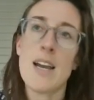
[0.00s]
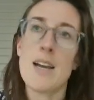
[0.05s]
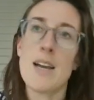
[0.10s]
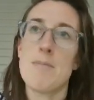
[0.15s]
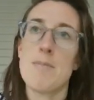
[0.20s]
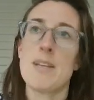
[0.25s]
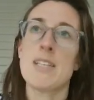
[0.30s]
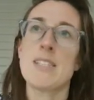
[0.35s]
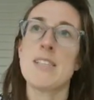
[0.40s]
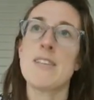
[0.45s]

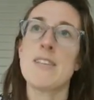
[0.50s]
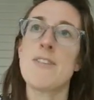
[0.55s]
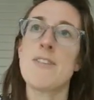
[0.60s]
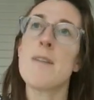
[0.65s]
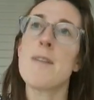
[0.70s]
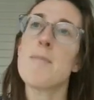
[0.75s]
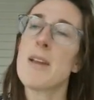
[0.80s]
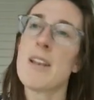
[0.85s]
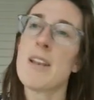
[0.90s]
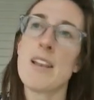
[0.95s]
because if I
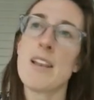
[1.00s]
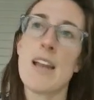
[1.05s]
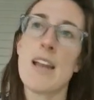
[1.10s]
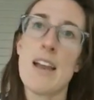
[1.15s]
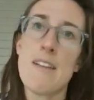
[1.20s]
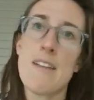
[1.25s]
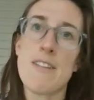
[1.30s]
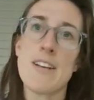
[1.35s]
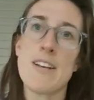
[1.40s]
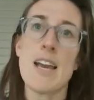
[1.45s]

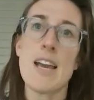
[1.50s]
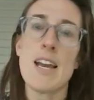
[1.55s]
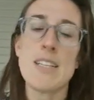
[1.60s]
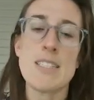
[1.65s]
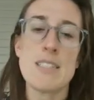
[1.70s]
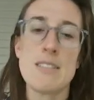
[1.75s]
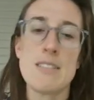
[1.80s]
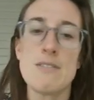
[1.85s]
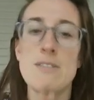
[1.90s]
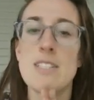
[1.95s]
have an
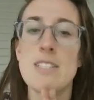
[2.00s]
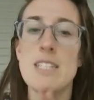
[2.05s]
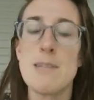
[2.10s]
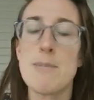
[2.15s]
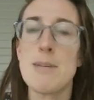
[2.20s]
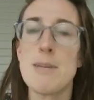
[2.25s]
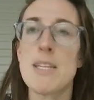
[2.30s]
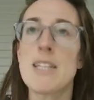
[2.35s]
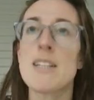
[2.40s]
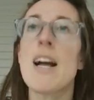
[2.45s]
active
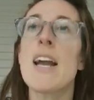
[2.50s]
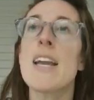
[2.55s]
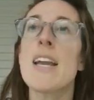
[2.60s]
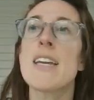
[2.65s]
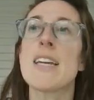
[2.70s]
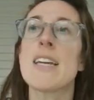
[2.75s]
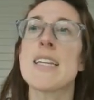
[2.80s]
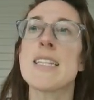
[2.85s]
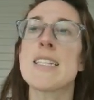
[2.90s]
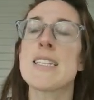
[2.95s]
TB
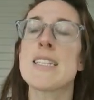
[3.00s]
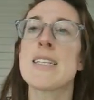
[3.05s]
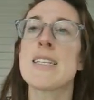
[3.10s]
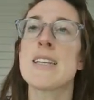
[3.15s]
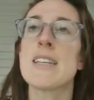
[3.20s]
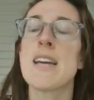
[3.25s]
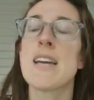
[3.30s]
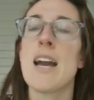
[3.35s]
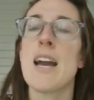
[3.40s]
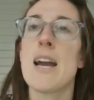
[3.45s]
client,
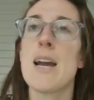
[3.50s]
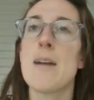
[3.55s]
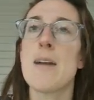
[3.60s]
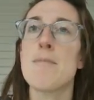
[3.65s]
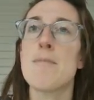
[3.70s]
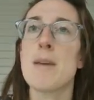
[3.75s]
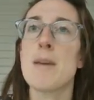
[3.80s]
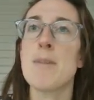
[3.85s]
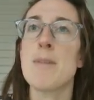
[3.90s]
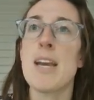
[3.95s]

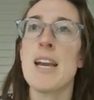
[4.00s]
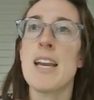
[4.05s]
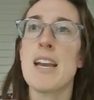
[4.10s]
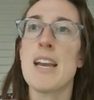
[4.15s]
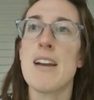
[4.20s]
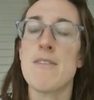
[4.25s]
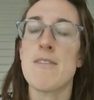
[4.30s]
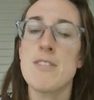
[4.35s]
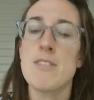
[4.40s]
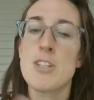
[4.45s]
maybe I
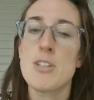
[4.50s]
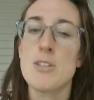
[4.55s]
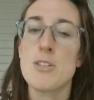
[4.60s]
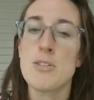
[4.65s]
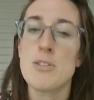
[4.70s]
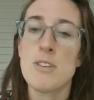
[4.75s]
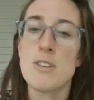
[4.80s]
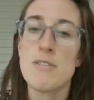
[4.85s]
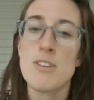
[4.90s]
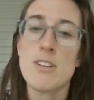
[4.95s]
have
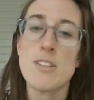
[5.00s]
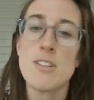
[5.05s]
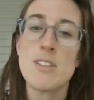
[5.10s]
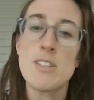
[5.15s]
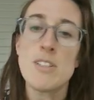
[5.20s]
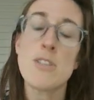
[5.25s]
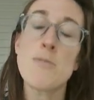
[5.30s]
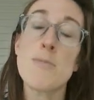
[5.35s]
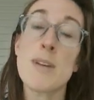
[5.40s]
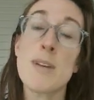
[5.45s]
the first
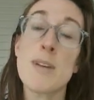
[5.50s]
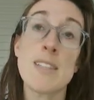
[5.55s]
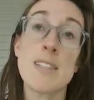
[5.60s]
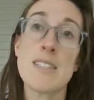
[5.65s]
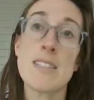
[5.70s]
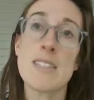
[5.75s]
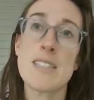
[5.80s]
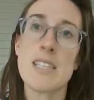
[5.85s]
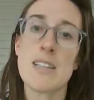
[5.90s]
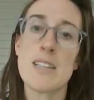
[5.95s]
2
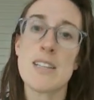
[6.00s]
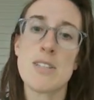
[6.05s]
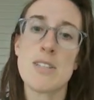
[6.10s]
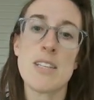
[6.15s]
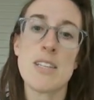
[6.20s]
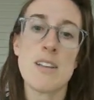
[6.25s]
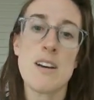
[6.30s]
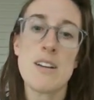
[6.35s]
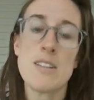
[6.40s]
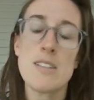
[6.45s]
months DOT
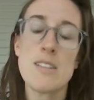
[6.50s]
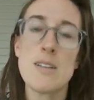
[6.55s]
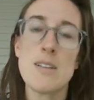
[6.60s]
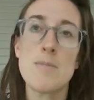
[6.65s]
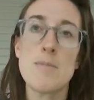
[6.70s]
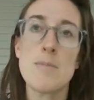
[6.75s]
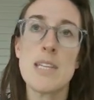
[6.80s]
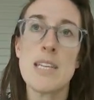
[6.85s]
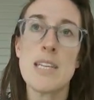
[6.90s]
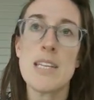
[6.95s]
logs
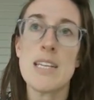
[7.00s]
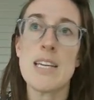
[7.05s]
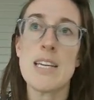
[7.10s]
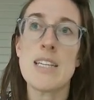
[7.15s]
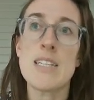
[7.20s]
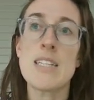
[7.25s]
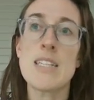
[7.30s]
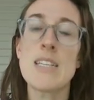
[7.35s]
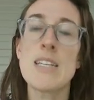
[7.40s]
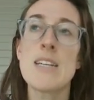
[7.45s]

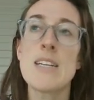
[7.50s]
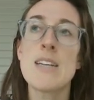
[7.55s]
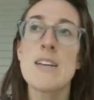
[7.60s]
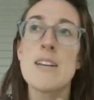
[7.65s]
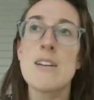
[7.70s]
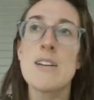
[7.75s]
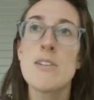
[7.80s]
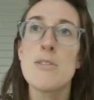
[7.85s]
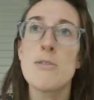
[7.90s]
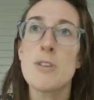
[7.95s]
completed.
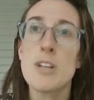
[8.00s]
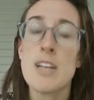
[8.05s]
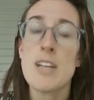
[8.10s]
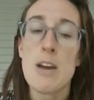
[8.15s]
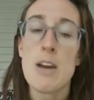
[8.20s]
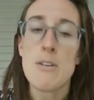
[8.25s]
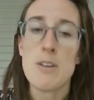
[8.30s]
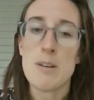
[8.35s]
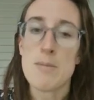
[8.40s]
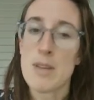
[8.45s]
We're
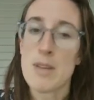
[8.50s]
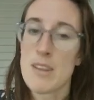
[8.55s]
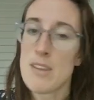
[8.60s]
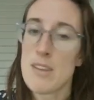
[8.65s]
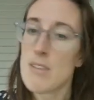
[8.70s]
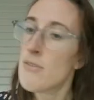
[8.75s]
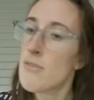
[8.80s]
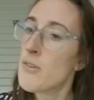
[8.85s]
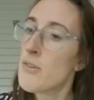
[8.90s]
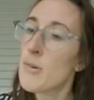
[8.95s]
now in month
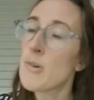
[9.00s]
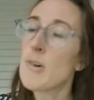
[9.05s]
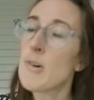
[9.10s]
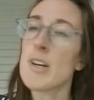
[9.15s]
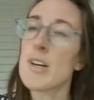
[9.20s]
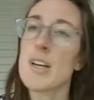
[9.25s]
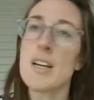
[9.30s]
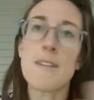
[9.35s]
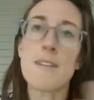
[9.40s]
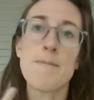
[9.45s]

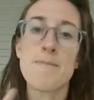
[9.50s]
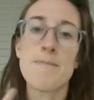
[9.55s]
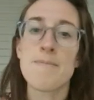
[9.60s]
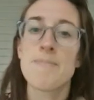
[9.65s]
4.